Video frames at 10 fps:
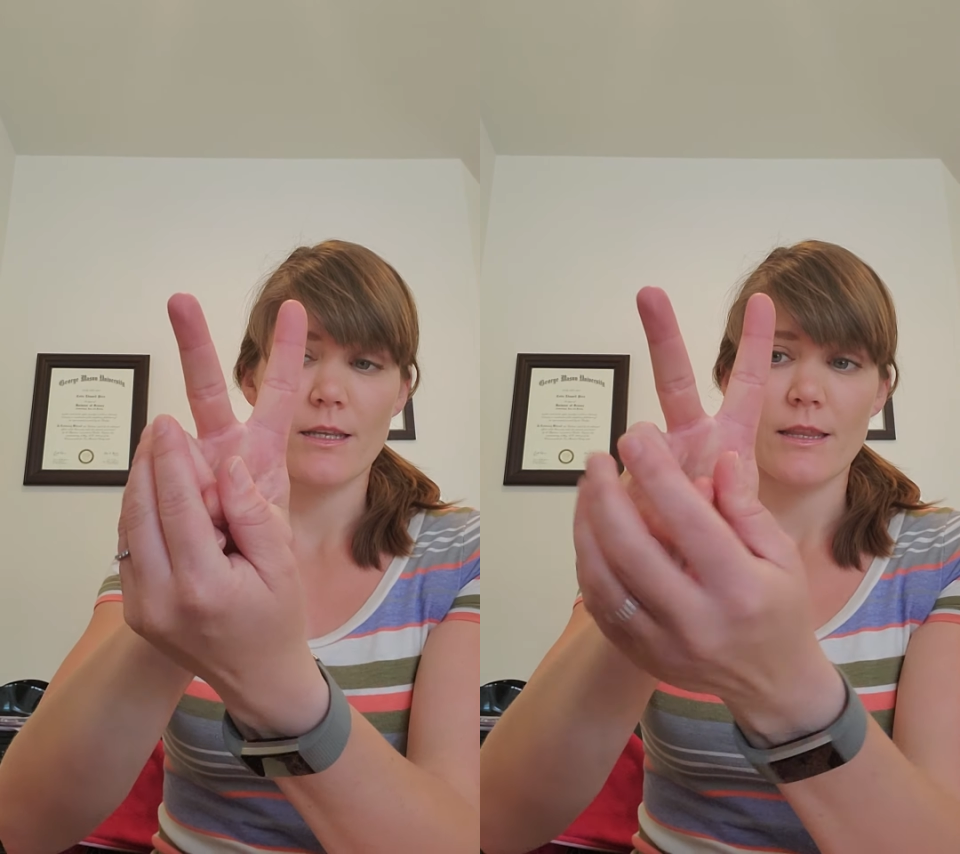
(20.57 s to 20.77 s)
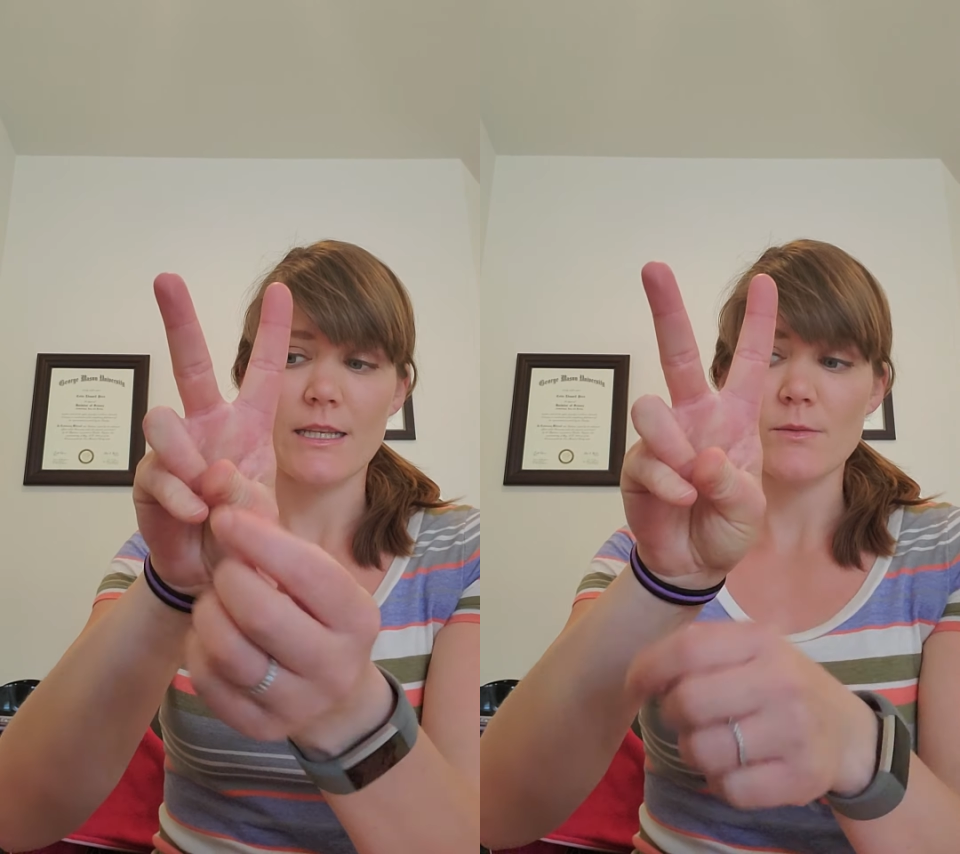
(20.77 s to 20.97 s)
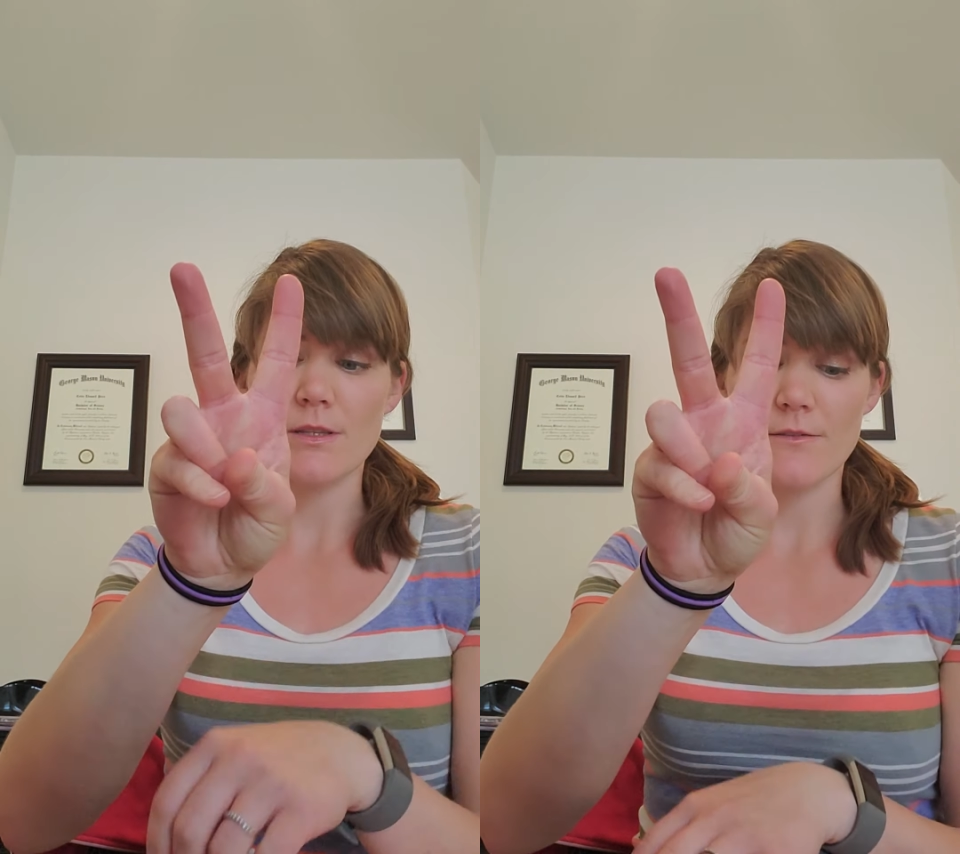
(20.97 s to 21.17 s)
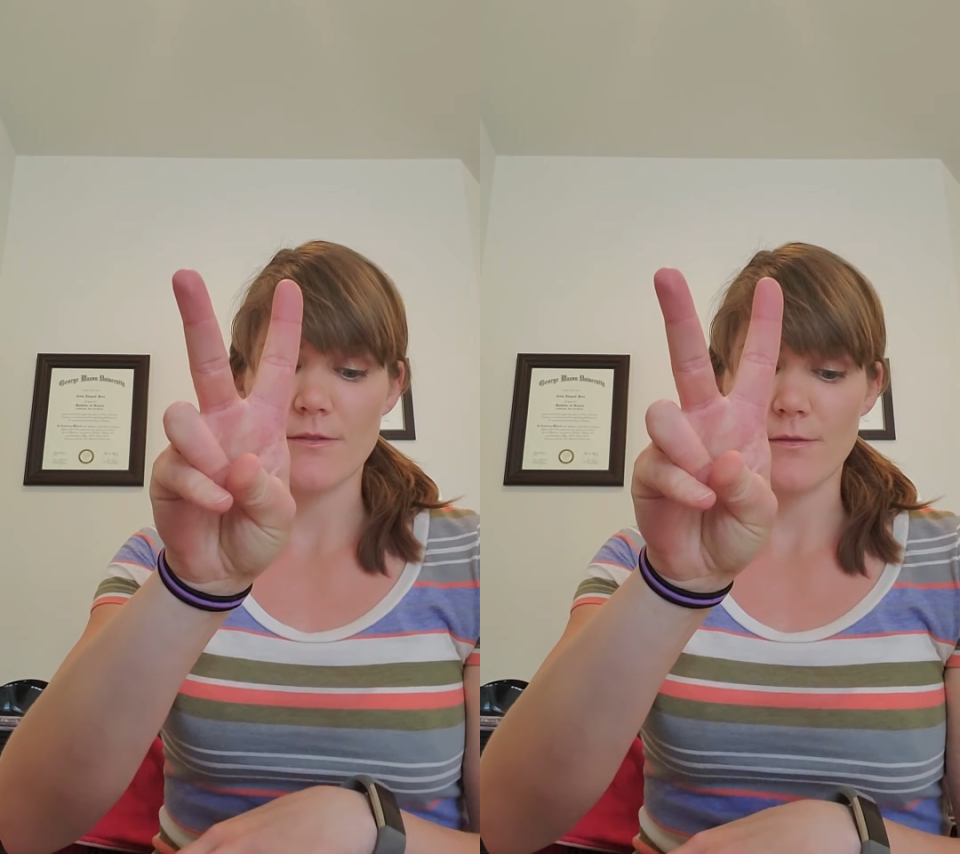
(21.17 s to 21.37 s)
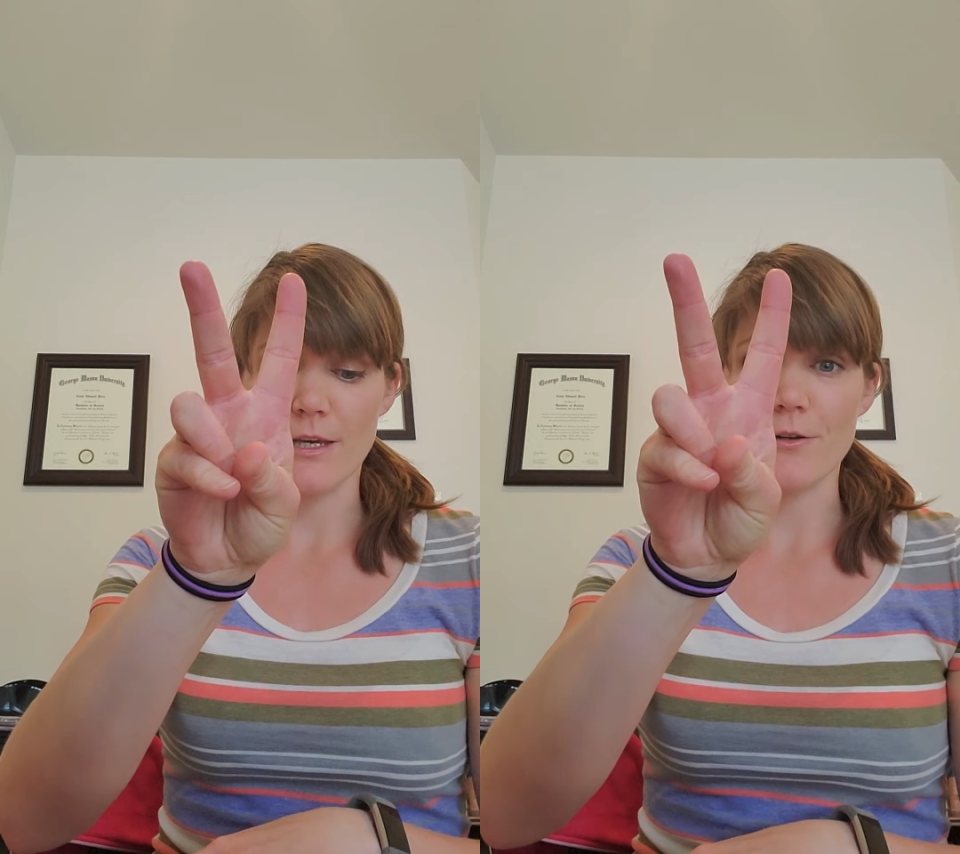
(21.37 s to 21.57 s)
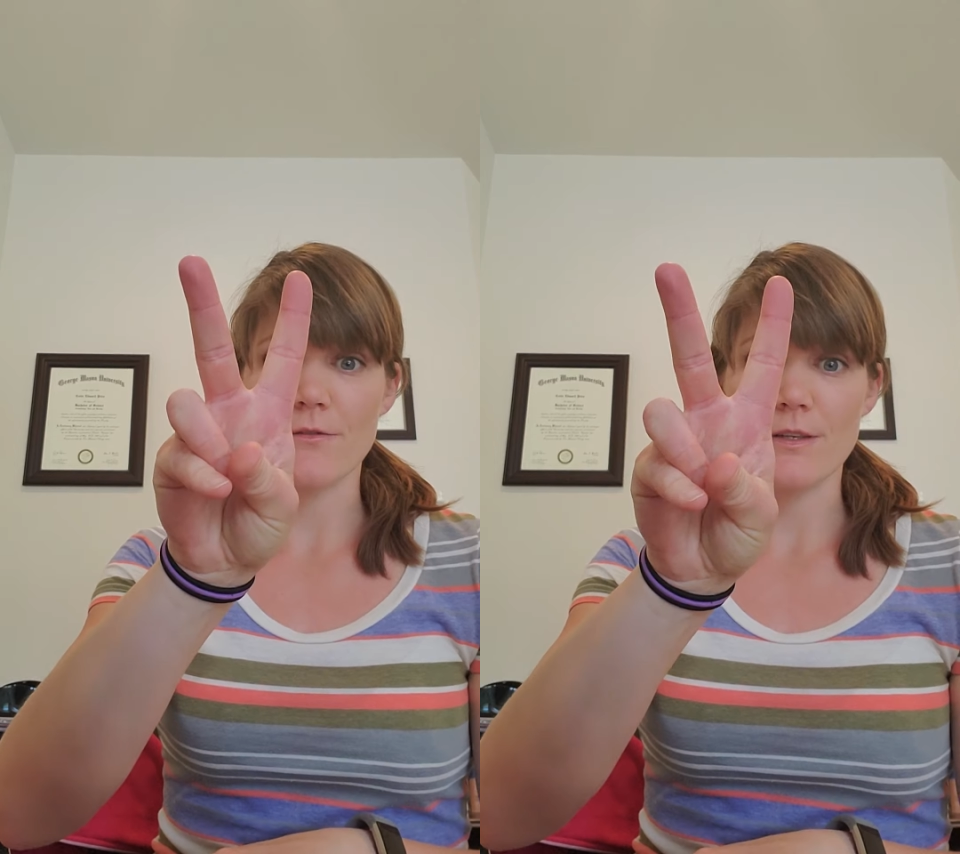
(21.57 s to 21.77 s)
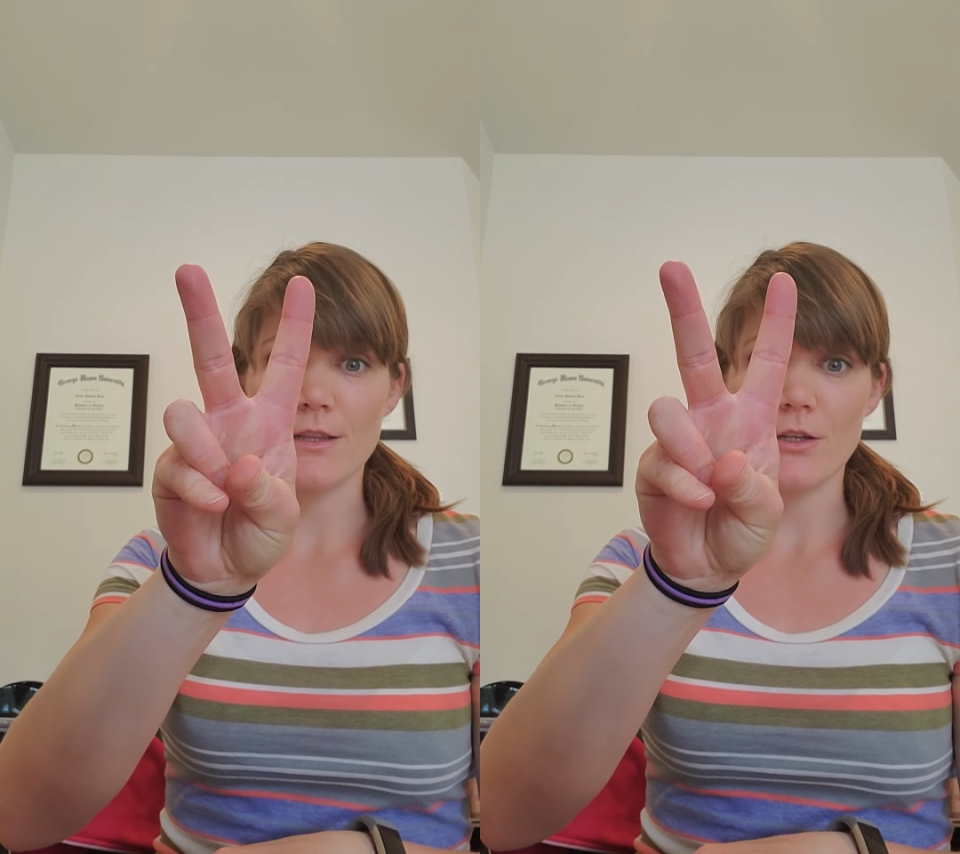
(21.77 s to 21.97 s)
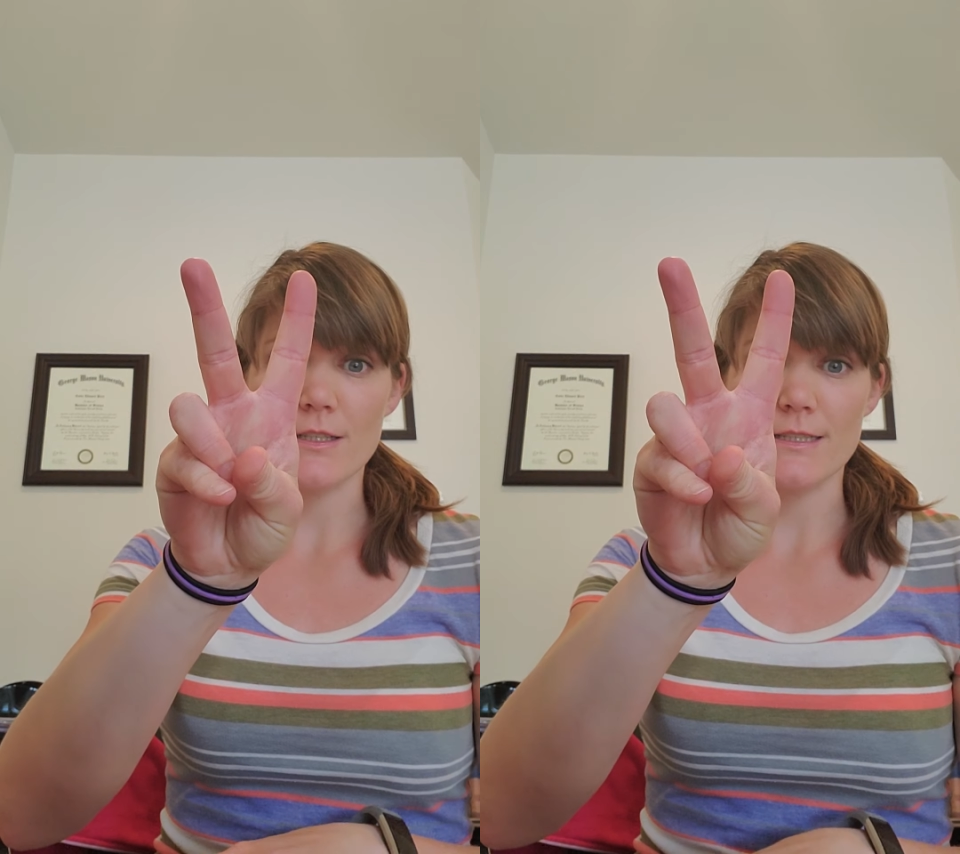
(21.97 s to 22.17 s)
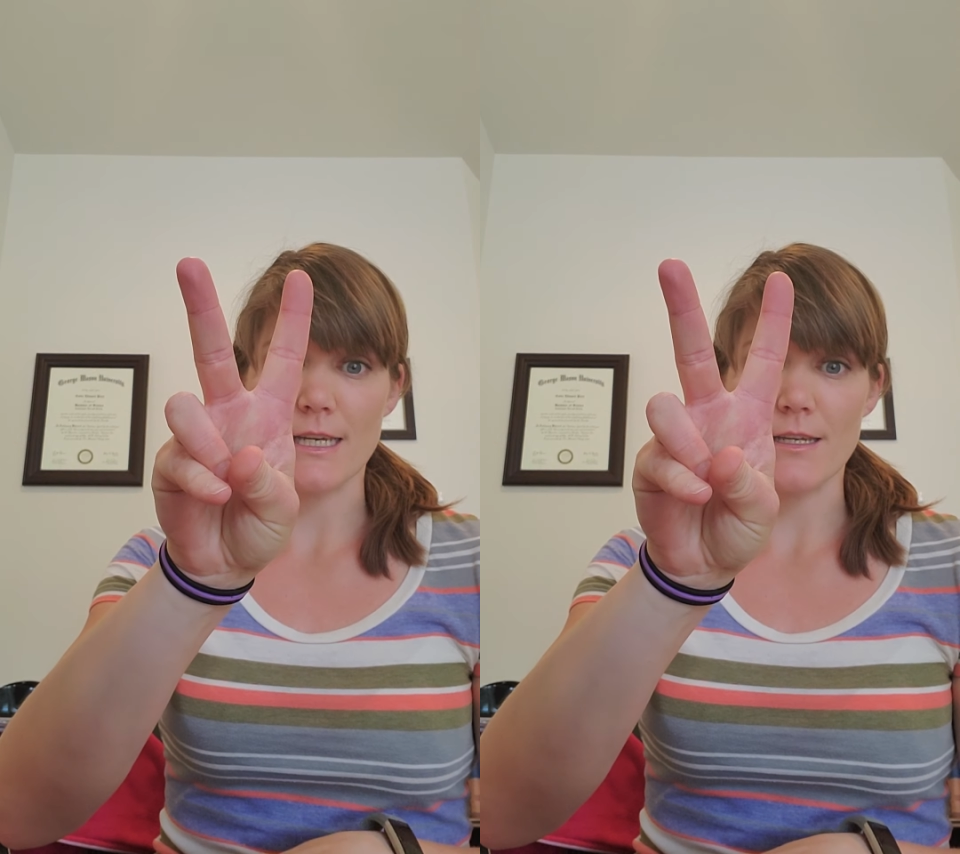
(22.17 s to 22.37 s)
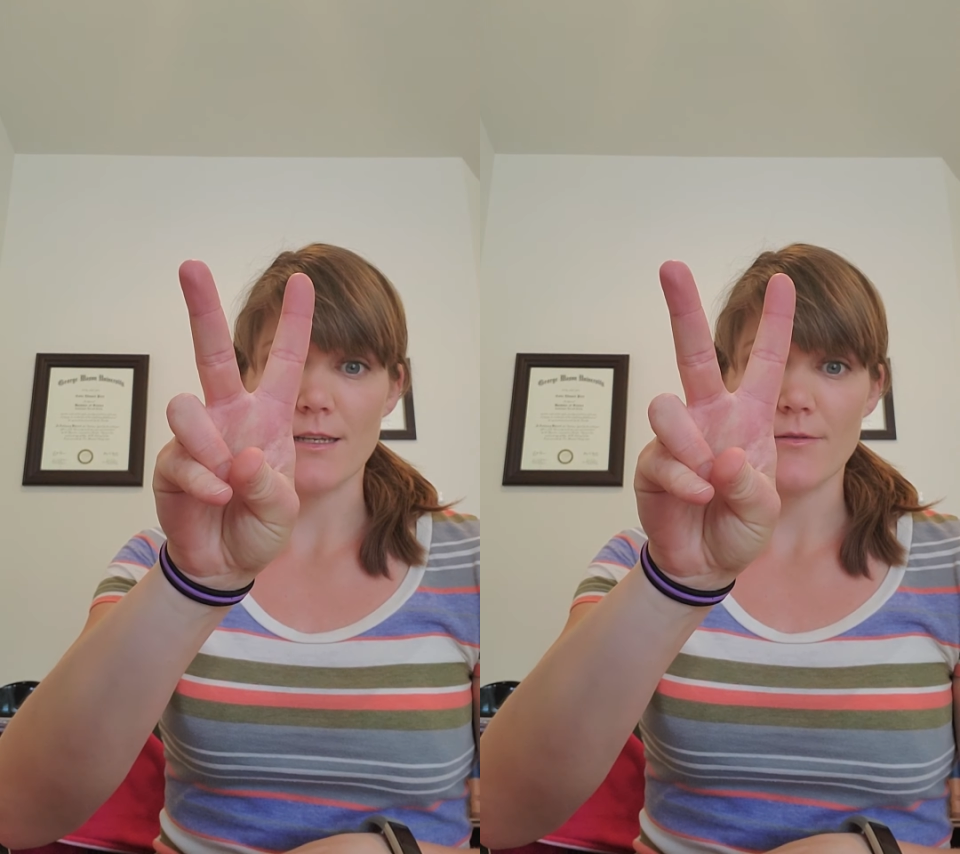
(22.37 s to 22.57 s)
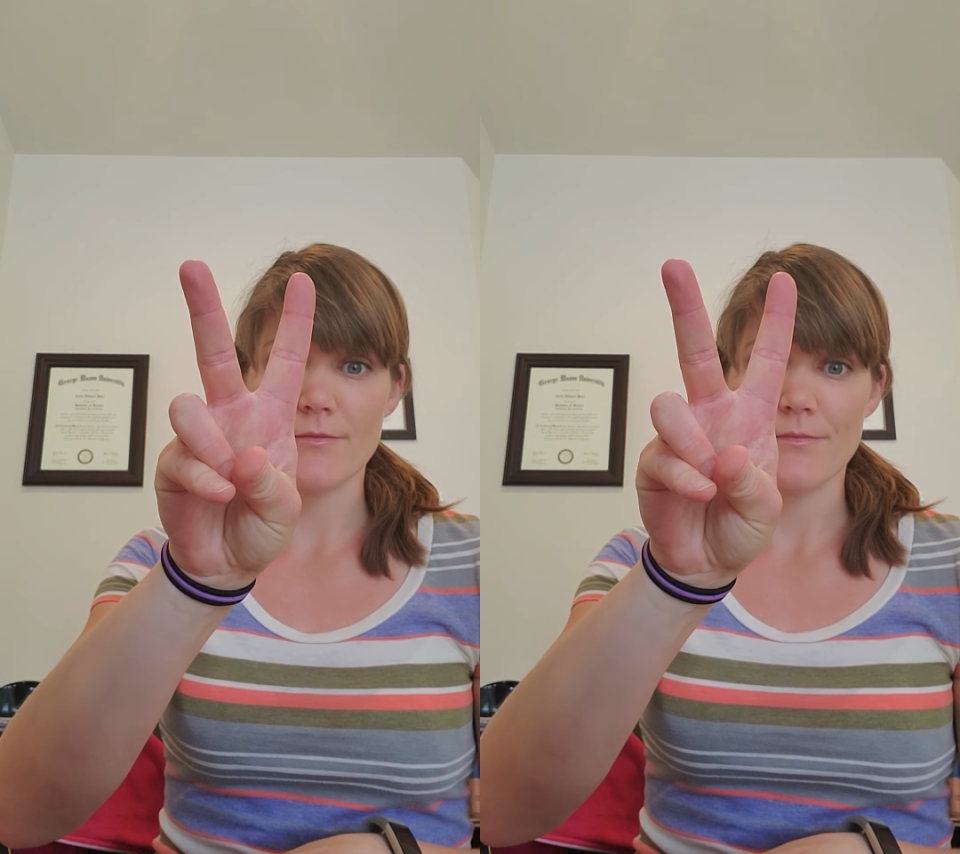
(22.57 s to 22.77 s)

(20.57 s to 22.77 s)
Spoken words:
That's what the letter V looks like.